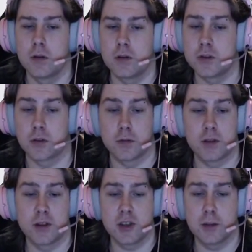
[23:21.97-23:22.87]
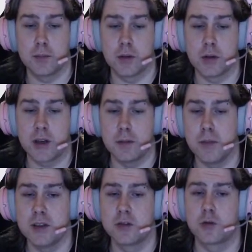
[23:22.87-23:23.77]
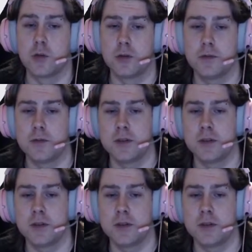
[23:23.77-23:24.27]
Sorry, for the champion. Okay, minstrel.